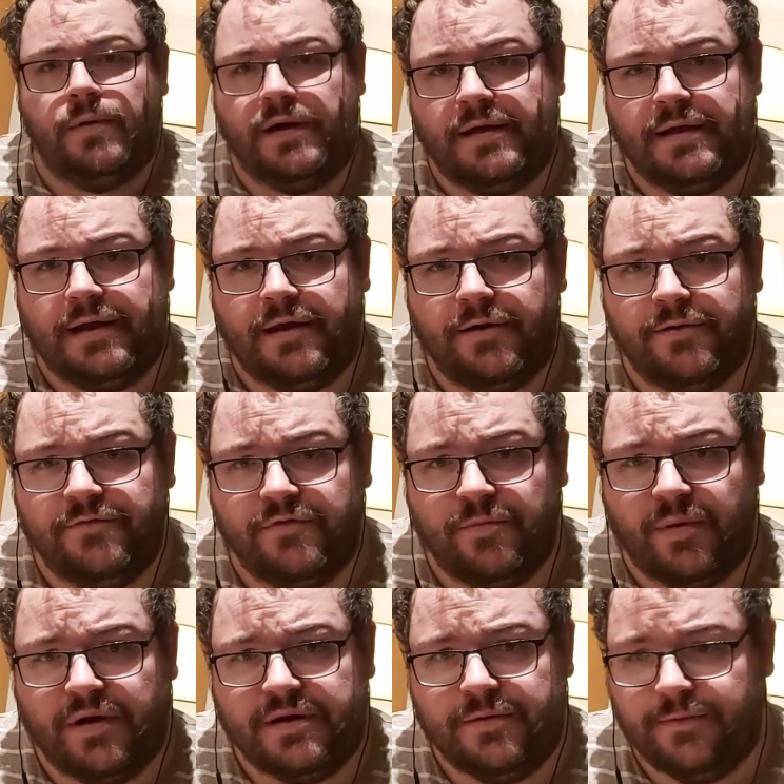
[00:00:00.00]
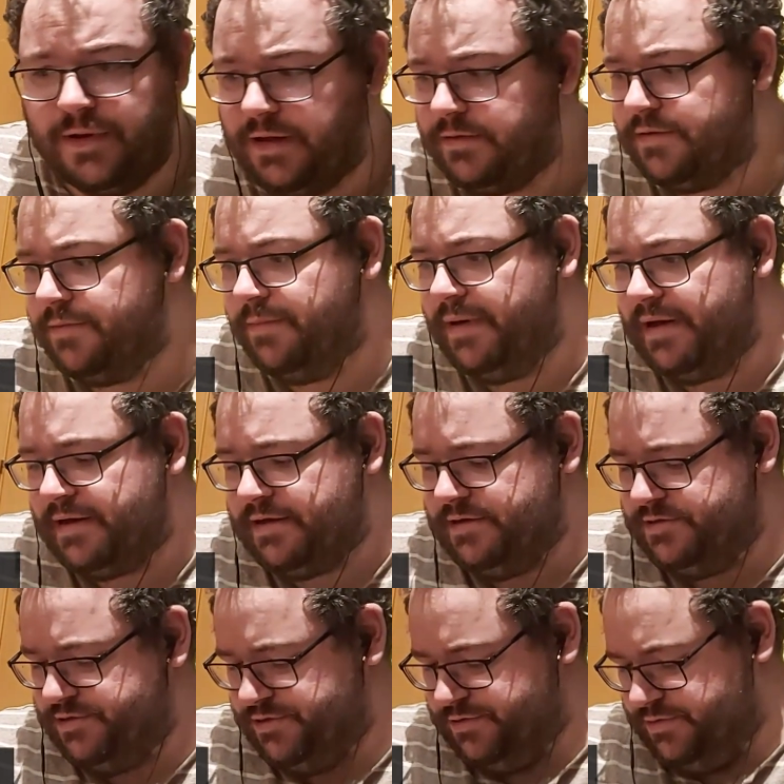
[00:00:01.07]
Well, hello everybody, welcome back
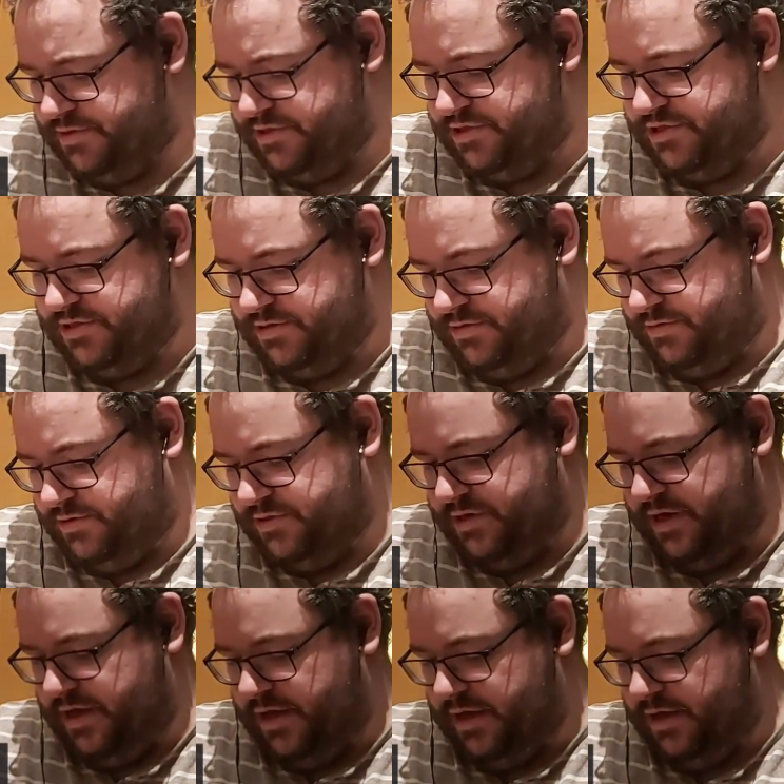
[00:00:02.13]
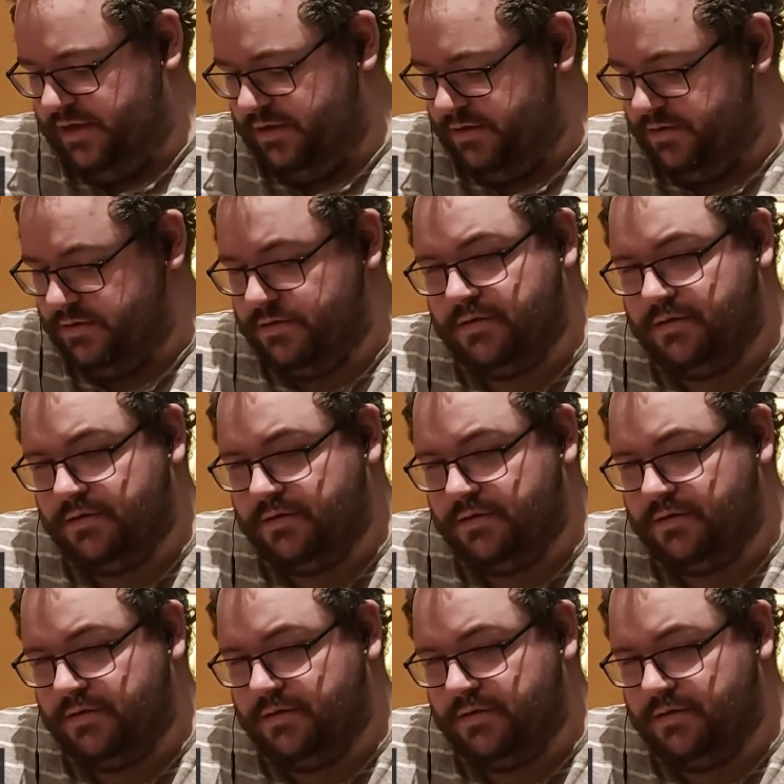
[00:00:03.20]
to the channel today.